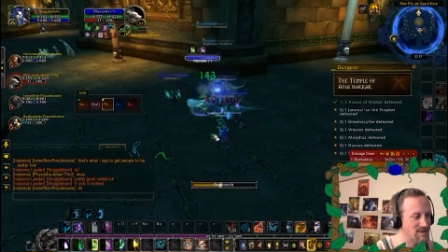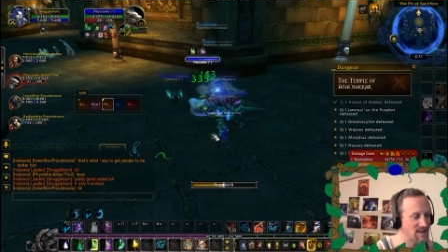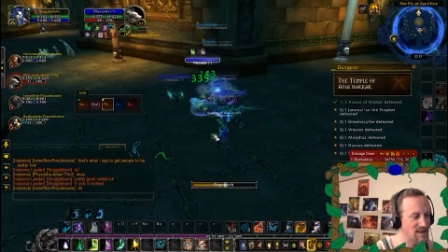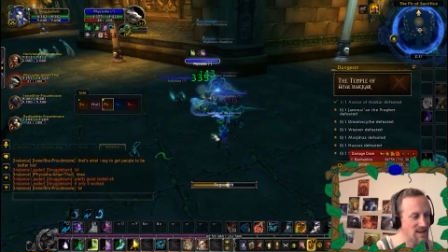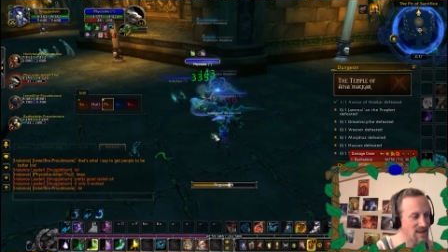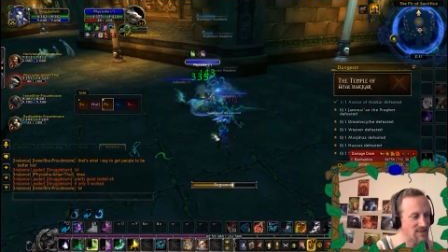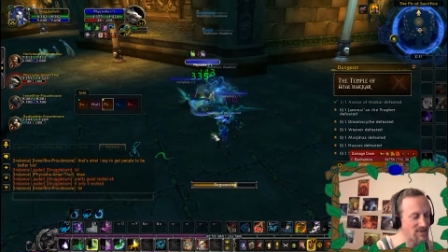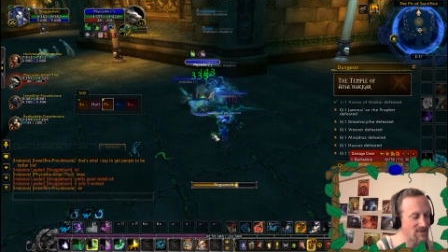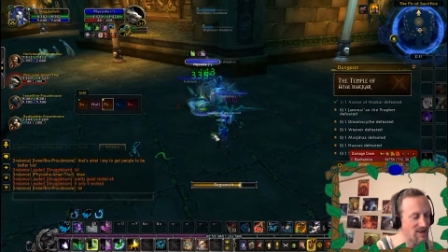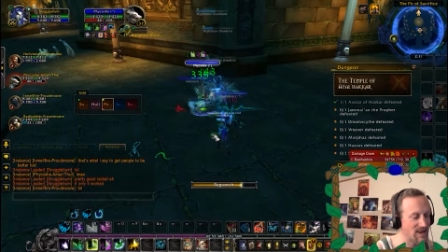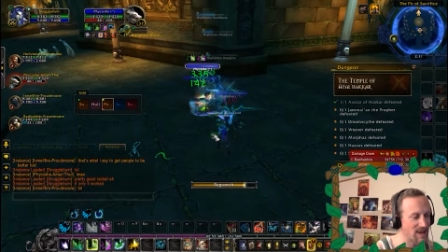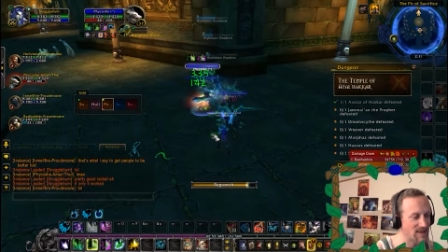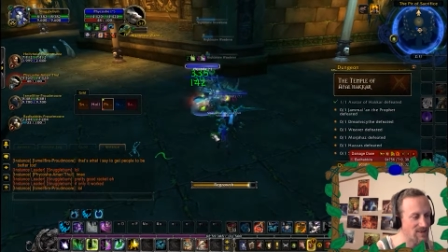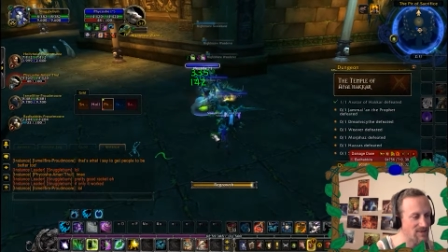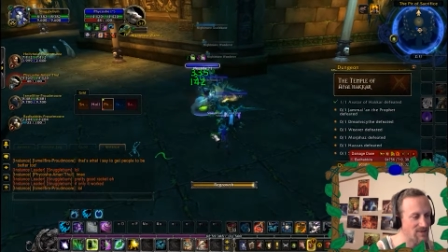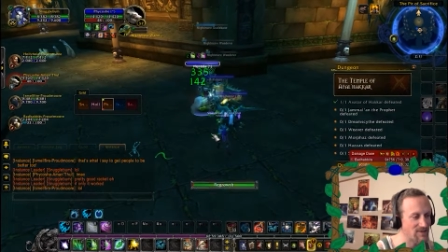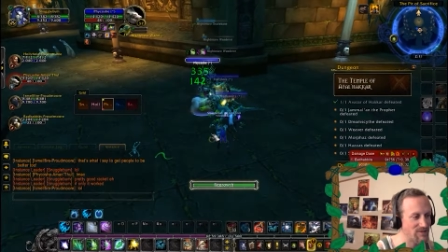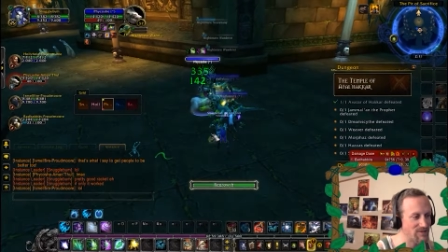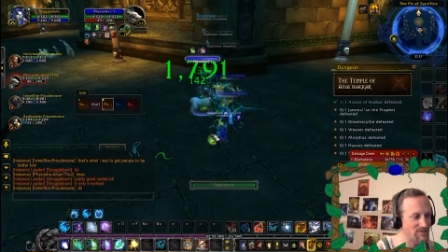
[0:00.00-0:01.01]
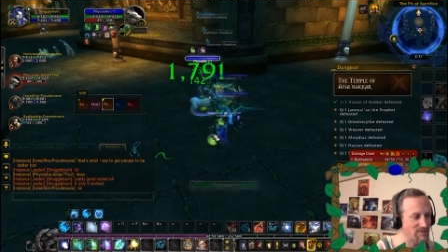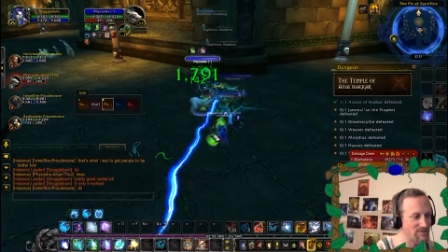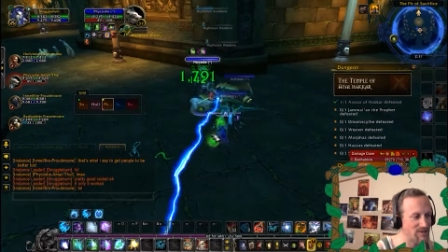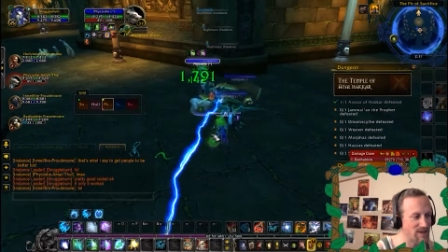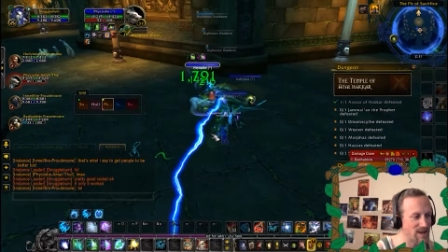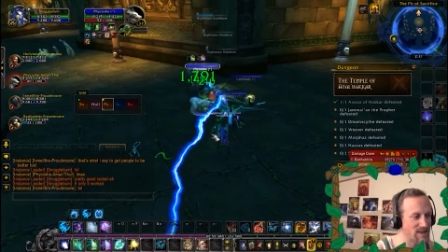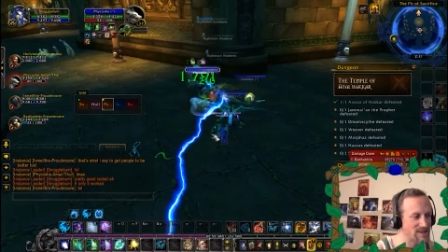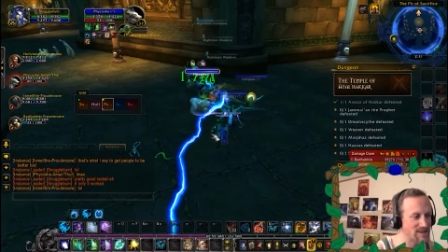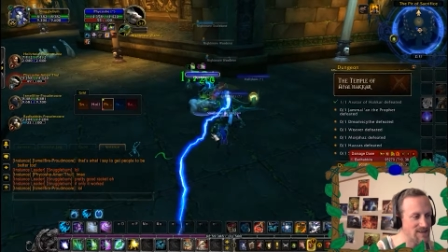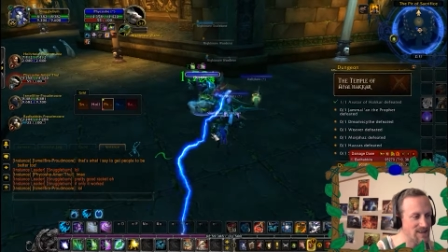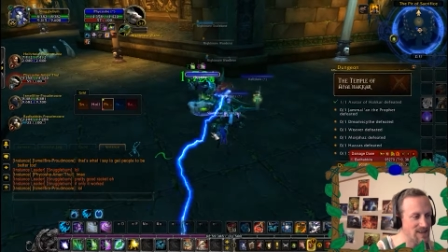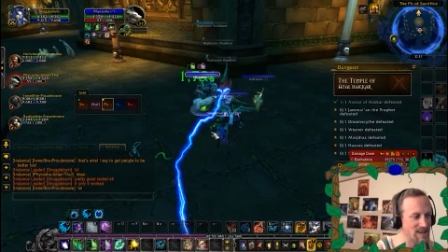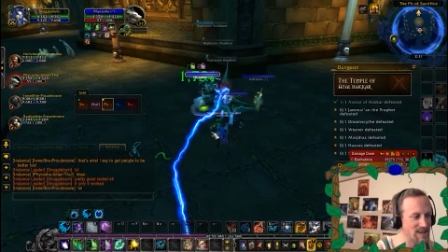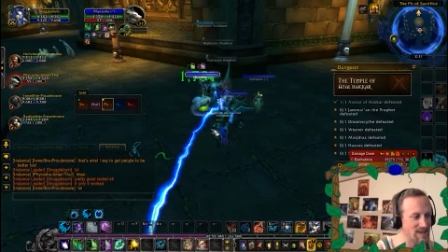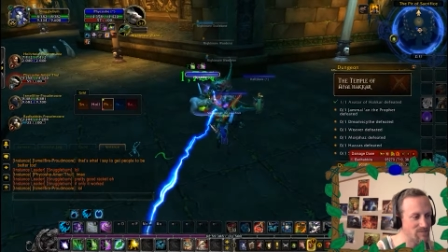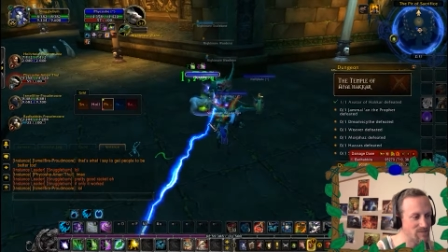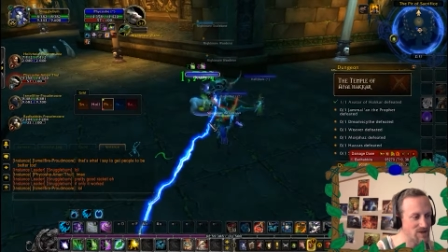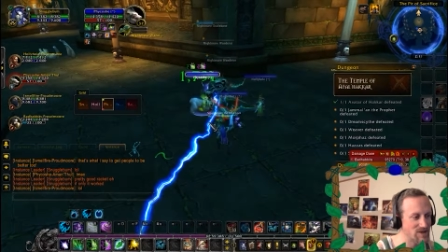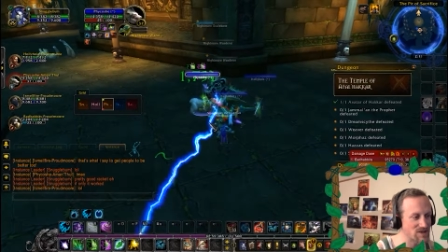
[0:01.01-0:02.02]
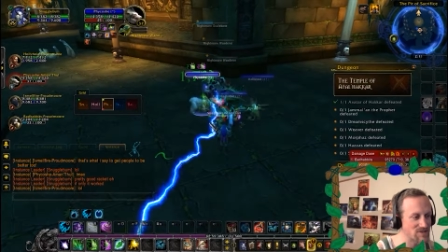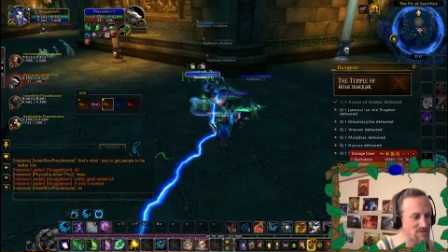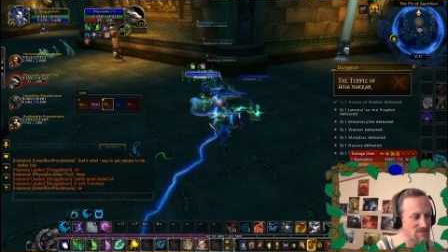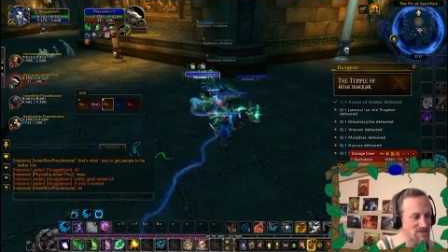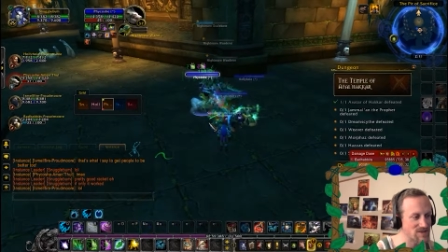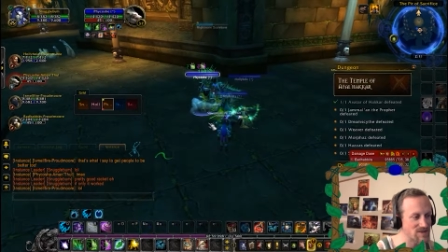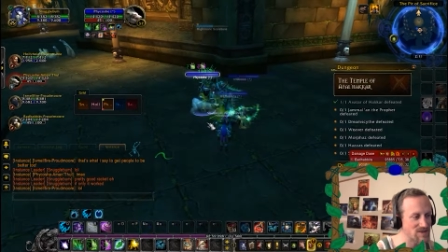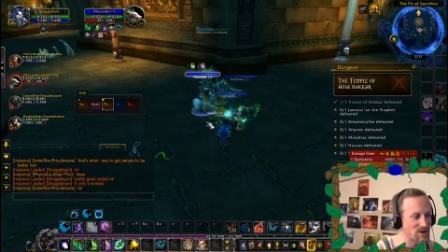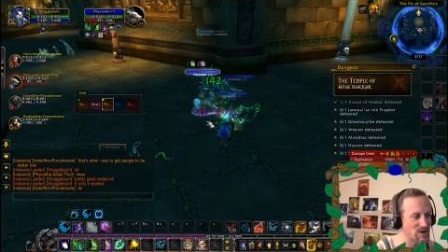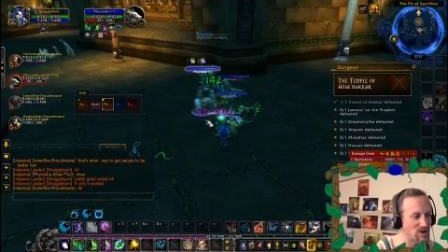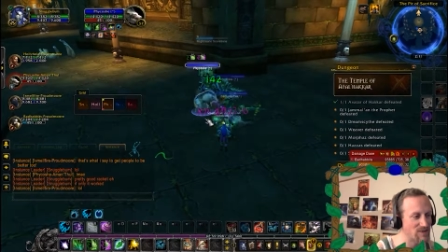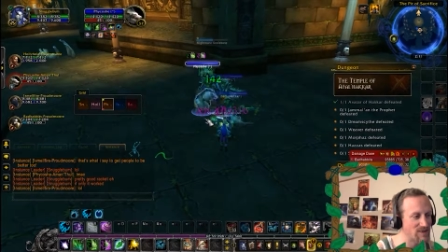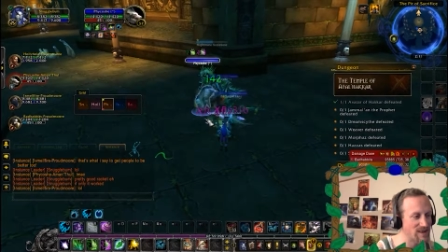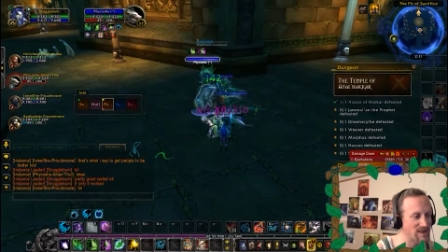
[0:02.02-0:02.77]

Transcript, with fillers: It's, I just find getting a bunch of salt